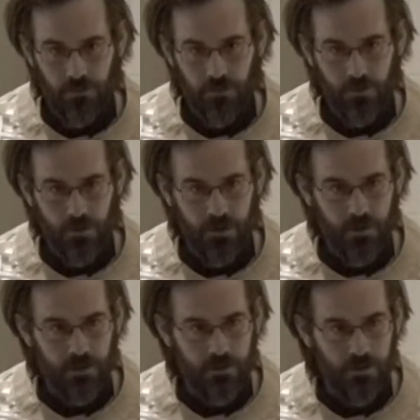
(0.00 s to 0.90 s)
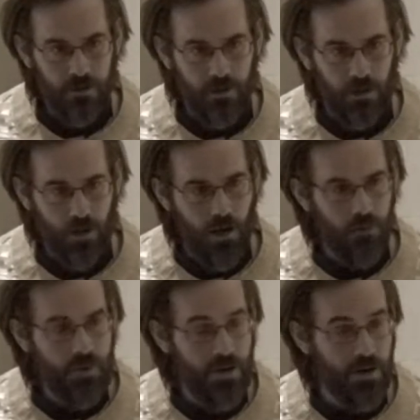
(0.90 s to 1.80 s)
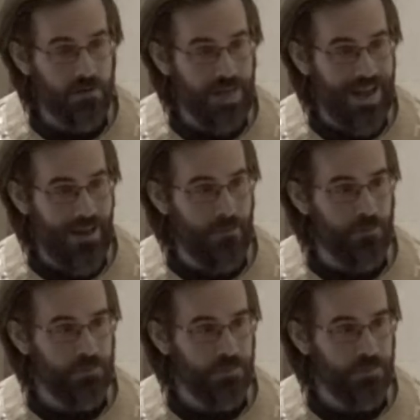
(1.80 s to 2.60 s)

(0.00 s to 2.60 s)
for a long period of time,